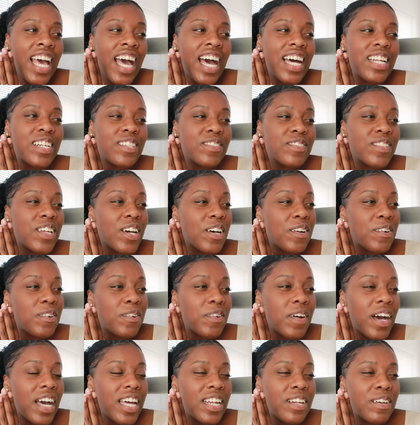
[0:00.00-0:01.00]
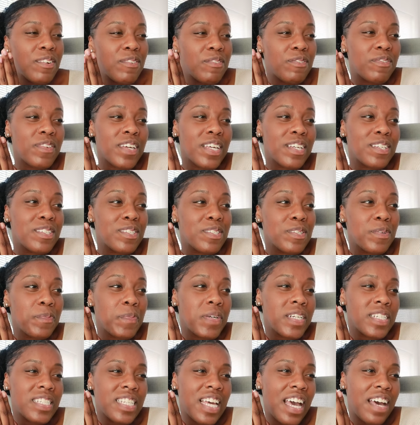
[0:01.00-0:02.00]
I don't know. I don't feel
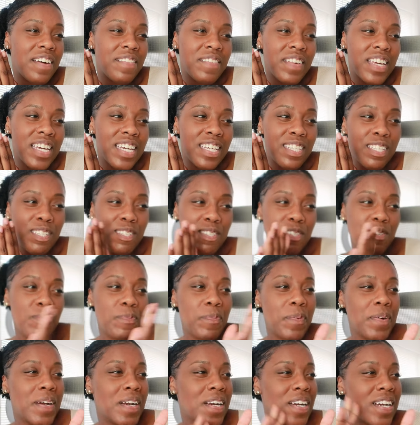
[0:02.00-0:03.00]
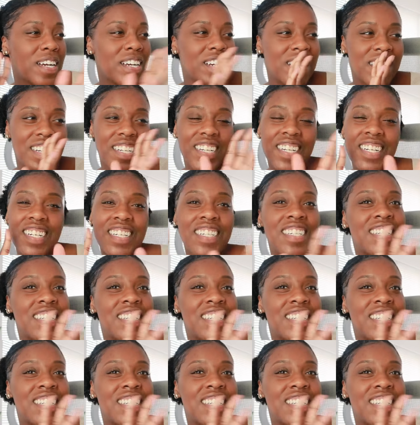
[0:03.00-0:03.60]
super savvy and super